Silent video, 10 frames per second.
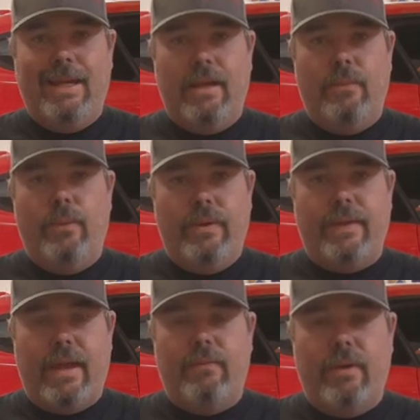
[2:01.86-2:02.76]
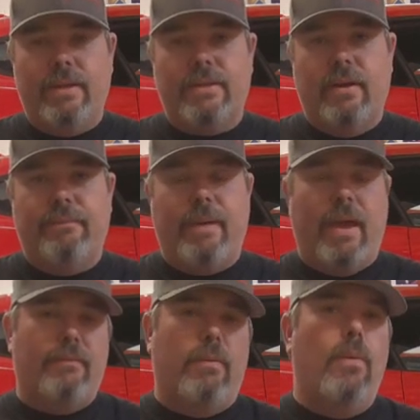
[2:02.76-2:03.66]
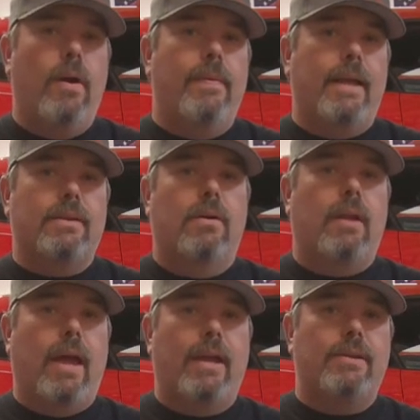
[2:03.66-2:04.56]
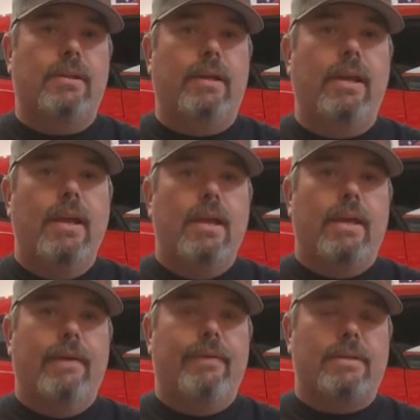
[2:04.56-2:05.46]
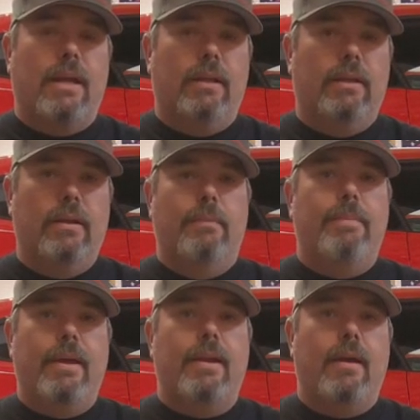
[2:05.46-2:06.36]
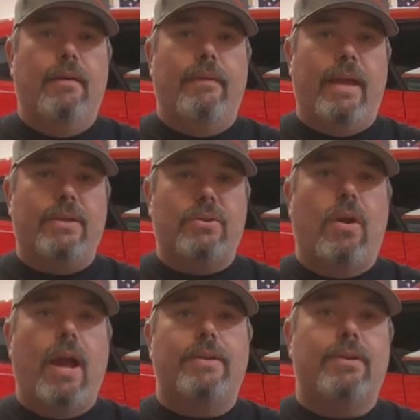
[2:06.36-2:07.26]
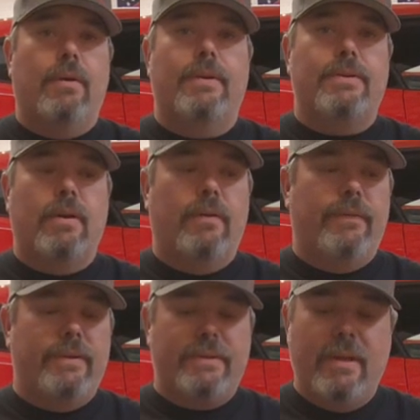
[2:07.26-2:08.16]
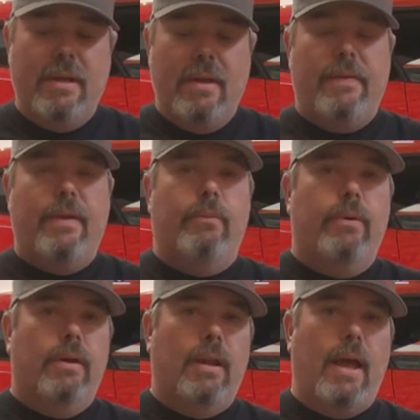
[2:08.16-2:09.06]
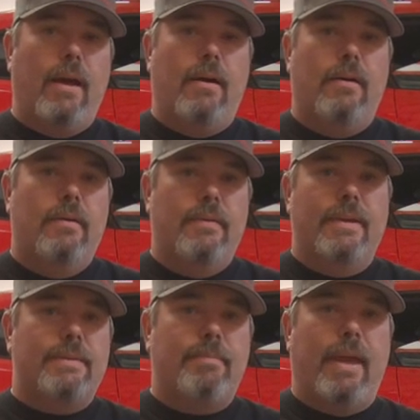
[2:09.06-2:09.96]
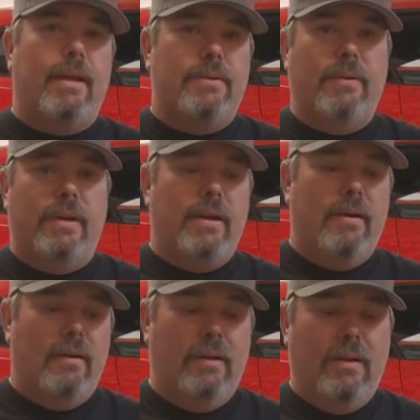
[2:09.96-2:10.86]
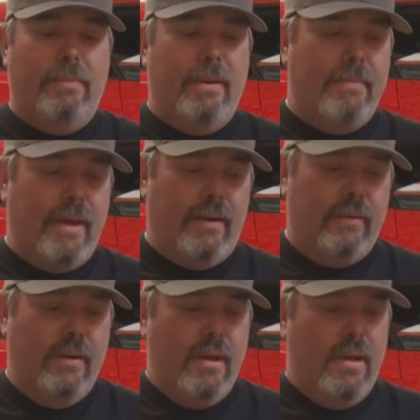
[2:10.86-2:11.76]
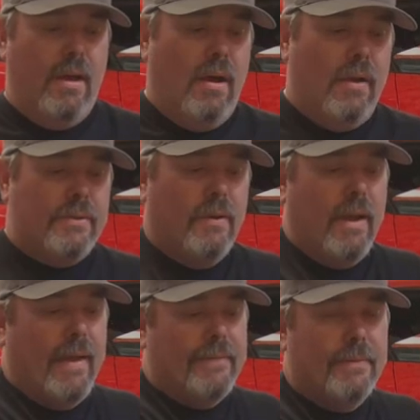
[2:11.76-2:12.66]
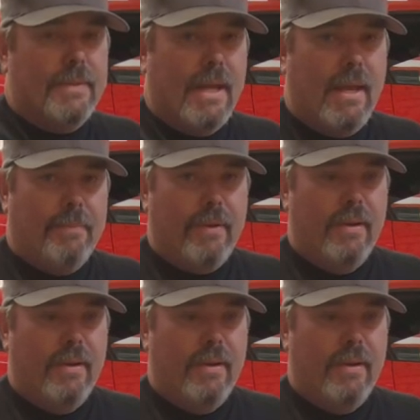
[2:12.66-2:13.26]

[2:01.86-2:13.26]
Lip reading: it with a red scuff pad. For one, that's gonna actually give us a little bit of a scratch on the surface that will allow this paint to adhere a little bit better. Also have some tape